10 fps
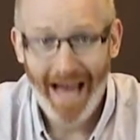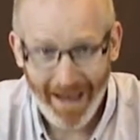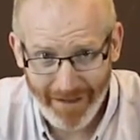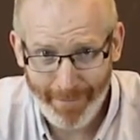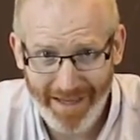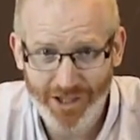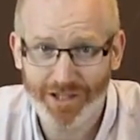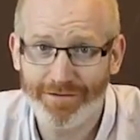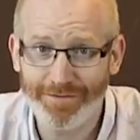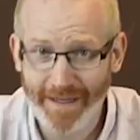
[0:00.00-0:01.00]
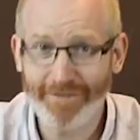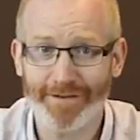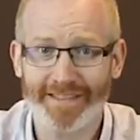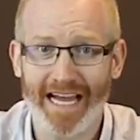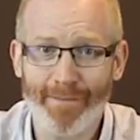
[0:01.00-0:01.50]
Having mentioned
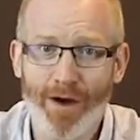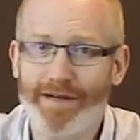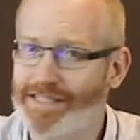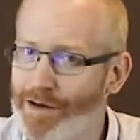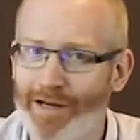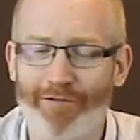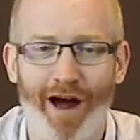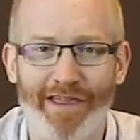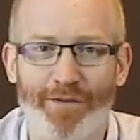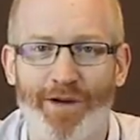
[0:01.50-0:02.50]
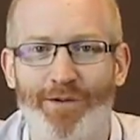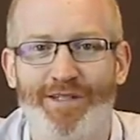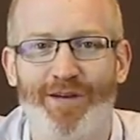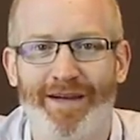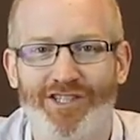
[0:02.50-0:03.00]
FIFA's demo, it's only right that we
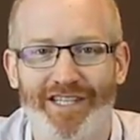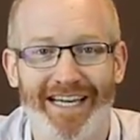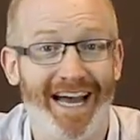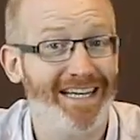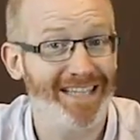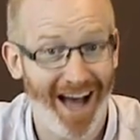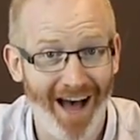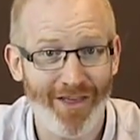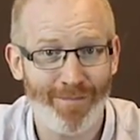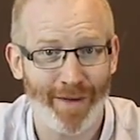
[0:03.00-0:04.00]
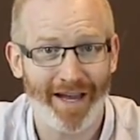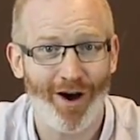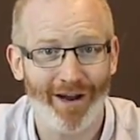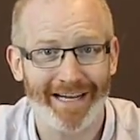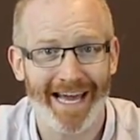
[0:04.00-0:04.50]
also mention EA's other big
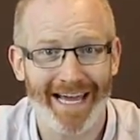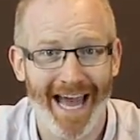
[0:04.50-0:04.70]
holiday